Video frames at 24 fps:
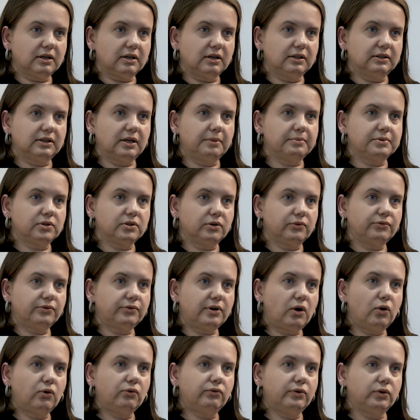in terms of
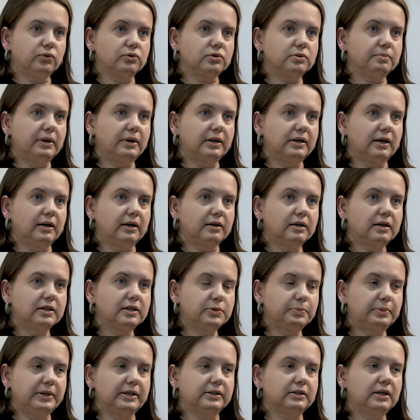how those money are
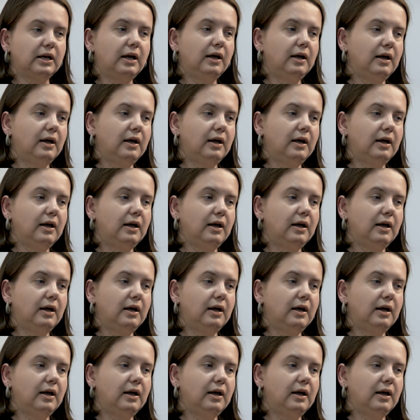split.